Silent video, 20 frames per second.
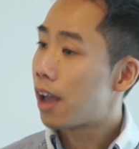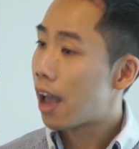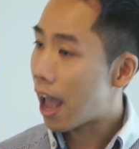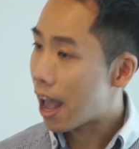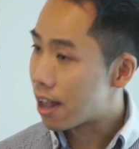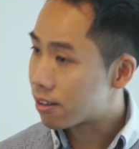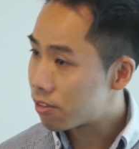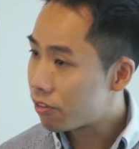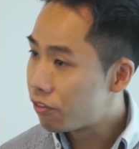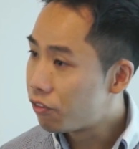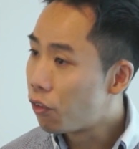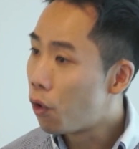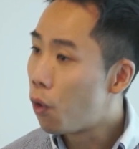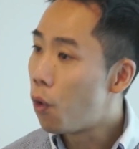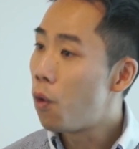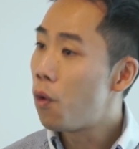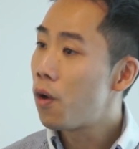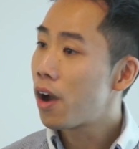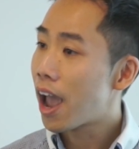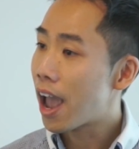as
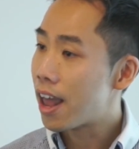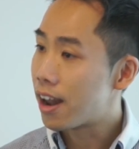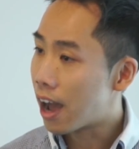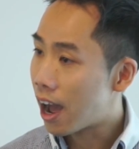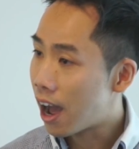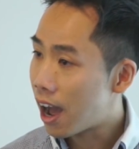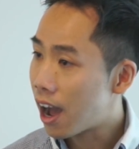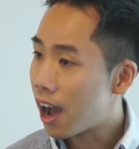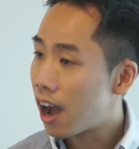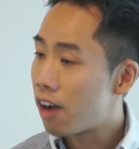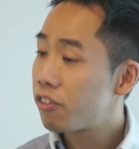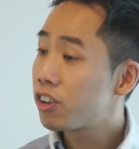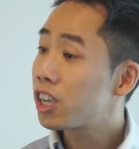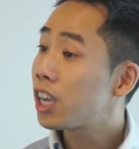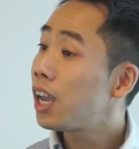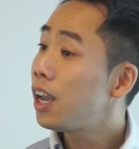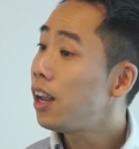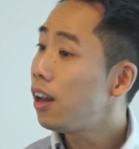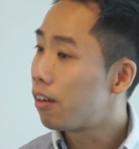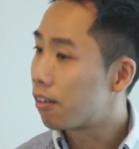4.5
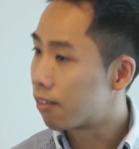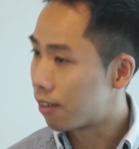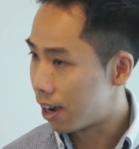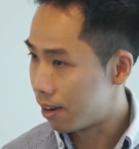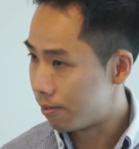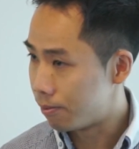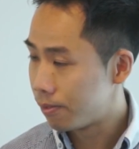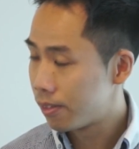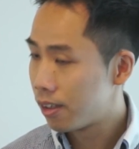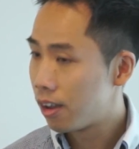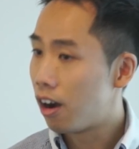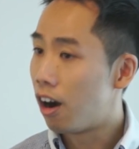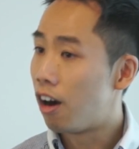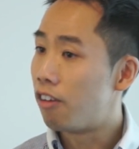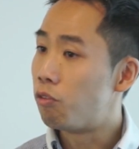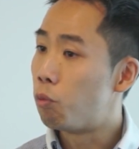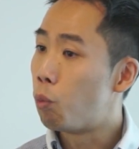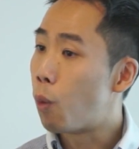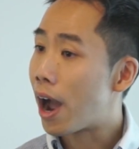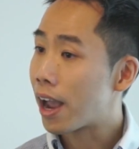kilograms of
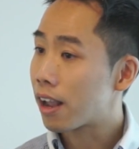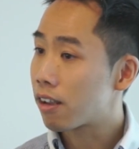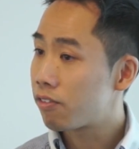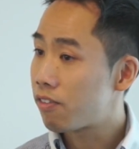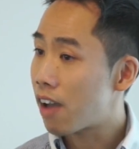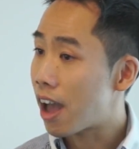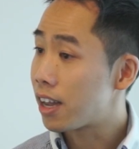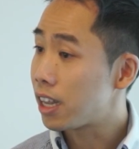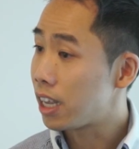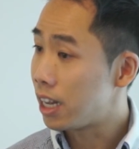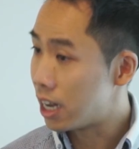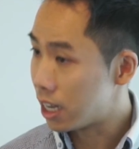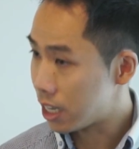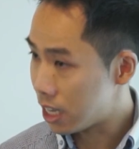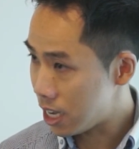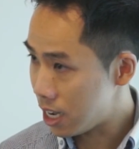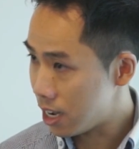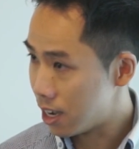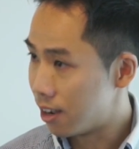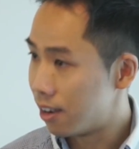white fat in a
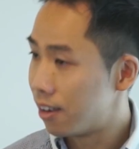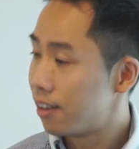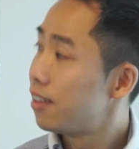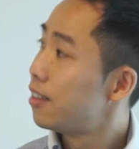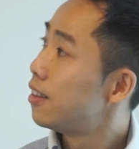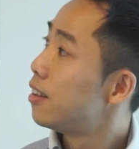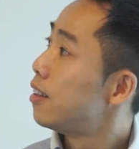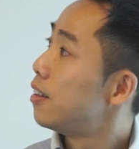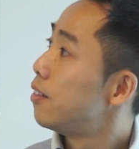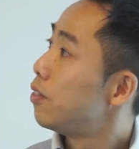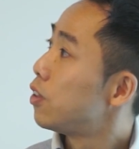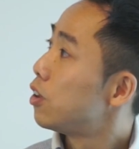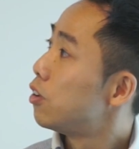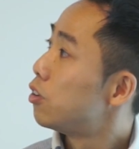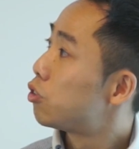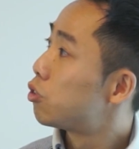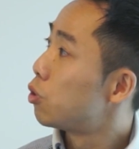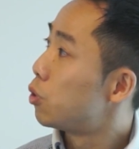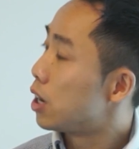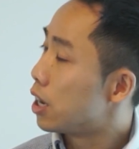year.
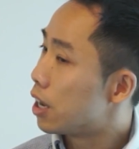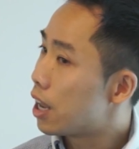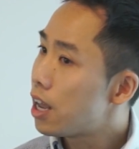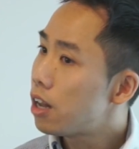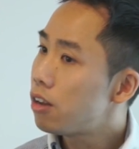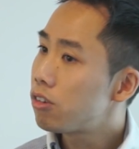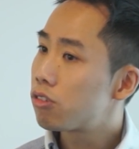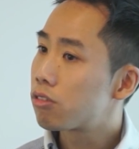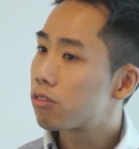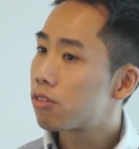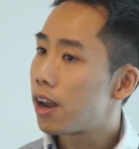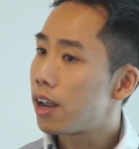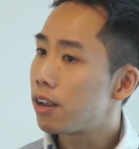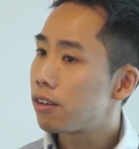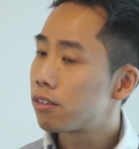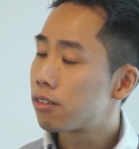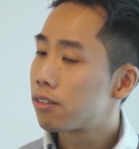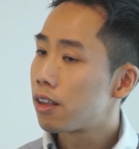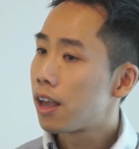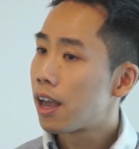So it
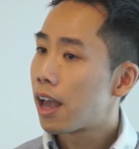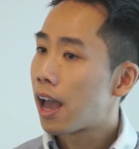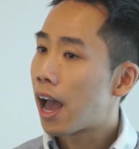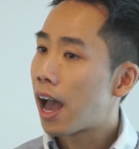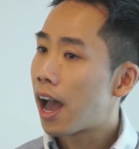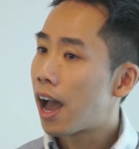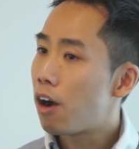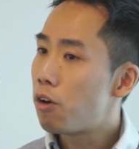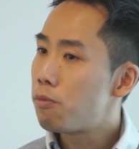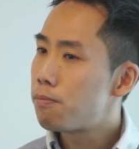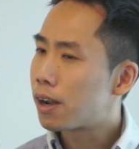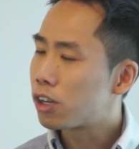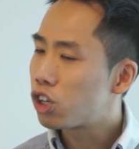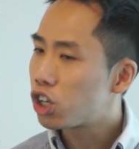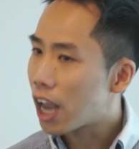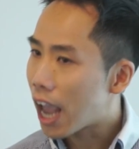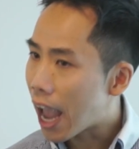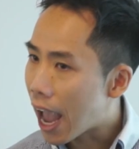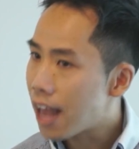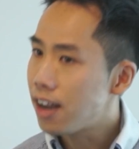illustrates how much
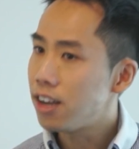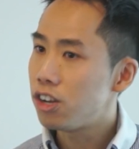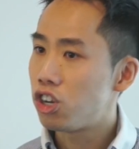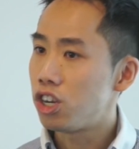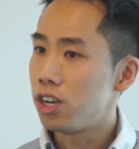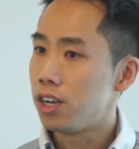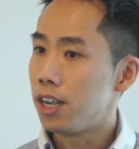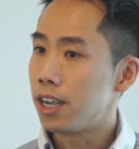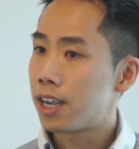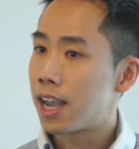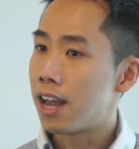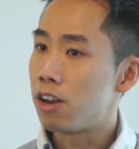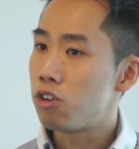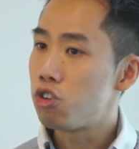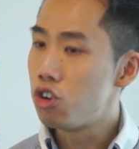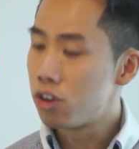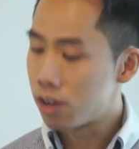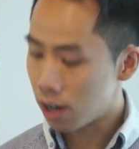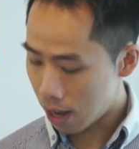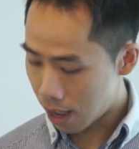energy it can
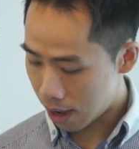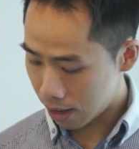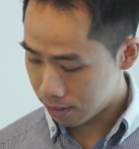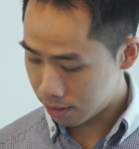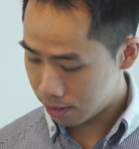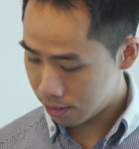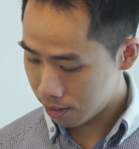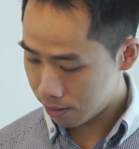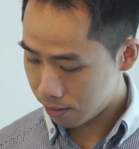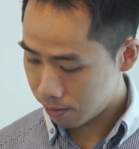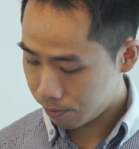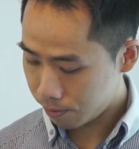utilize.